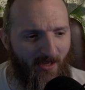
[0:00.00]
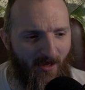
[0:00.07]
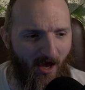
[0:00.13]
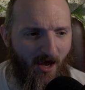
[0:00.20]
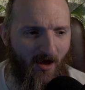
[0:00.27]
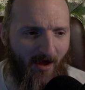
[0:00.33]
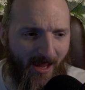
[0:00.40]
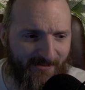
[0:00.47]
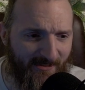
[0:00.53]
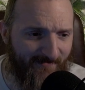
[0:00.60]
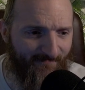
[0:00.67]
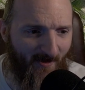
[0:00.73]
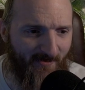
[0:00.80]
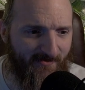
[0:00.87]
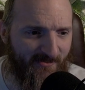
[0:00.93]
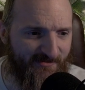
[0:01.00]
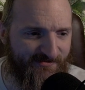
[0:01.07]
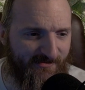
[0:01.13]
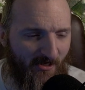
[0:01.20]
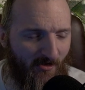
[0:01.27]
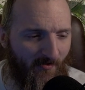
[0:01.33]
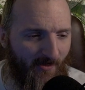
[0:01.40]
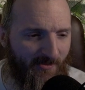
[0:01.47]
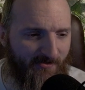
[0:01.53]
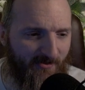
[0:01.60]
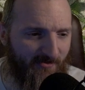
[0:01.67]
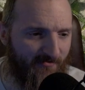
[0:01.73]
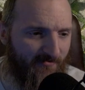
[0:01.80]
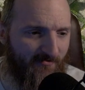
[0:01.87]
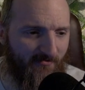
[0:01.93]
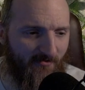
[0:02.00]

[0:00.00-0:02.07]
I did find this though, and then